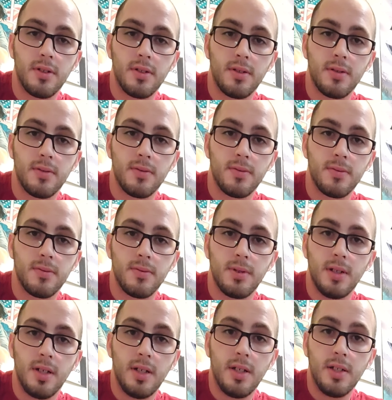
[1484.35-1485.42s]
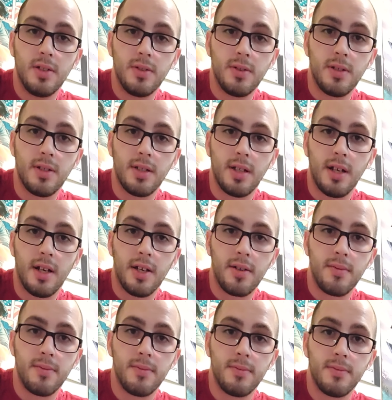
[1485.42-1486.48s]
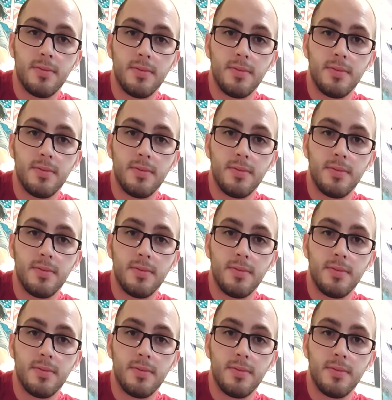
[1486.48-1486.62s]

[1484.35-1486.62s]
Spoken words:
then you get the item